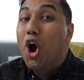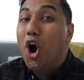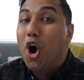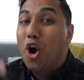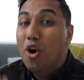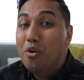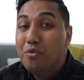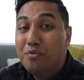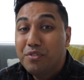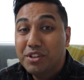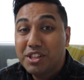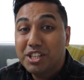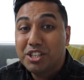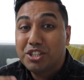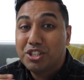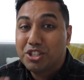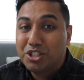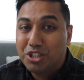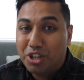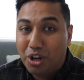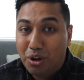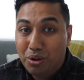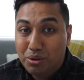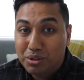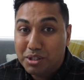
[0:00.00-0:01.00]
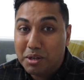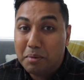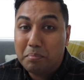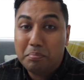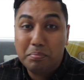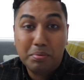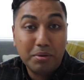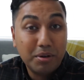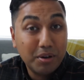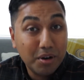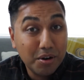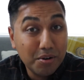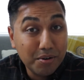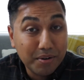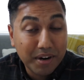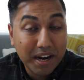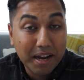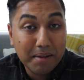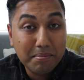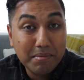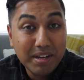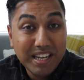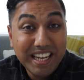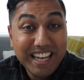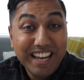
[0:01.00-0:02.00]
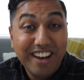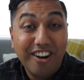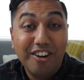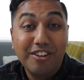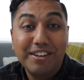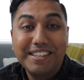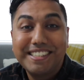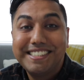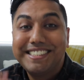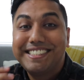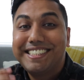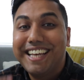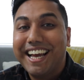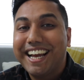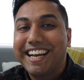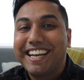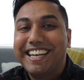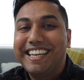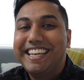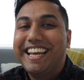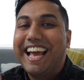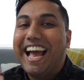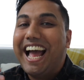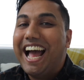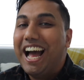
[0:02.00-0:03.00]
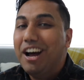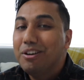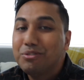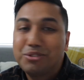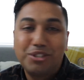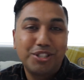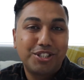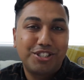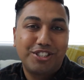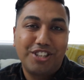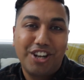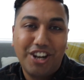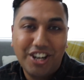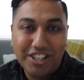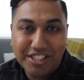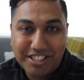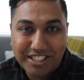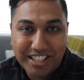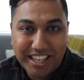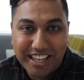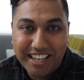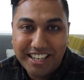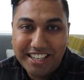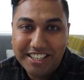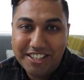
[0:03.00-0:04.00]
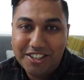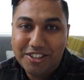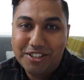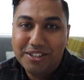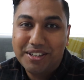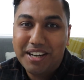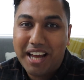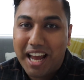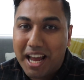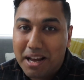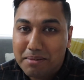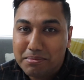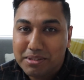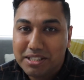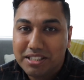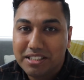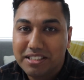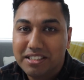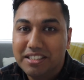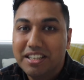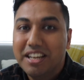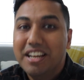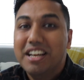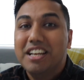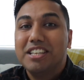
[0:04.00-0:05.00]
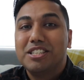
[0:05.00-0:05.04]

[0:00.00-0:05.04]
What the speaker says: over-the-shoulder program on exactly how to start selling on Amazon.